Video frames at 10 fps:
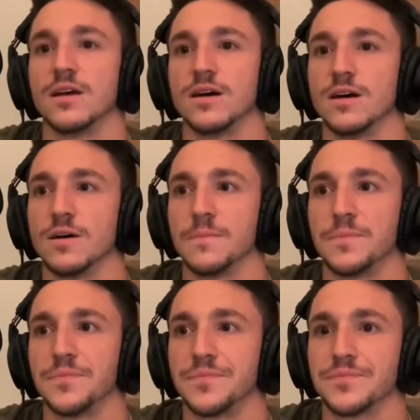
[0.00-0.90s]
Um,
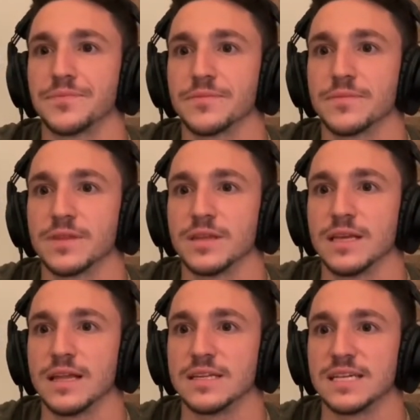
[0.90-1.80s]

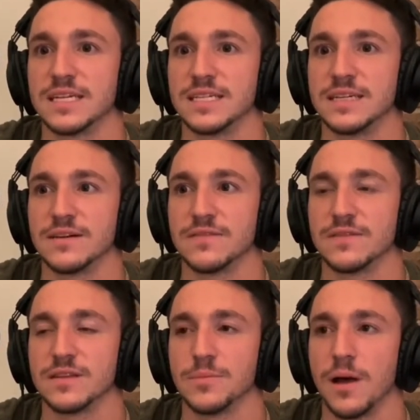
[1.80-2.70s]
yeah, this idea of
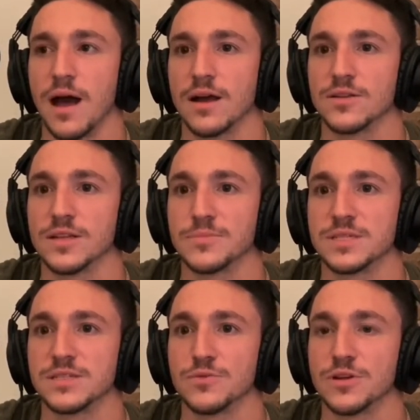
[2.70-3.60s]
the
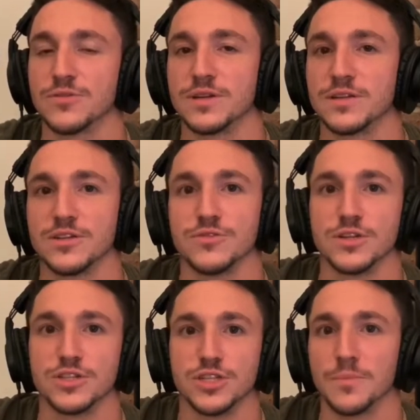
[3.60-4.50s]
apocalypse where you can you
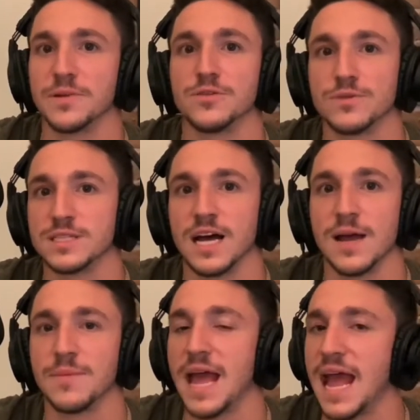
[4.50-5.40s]
can jump into a time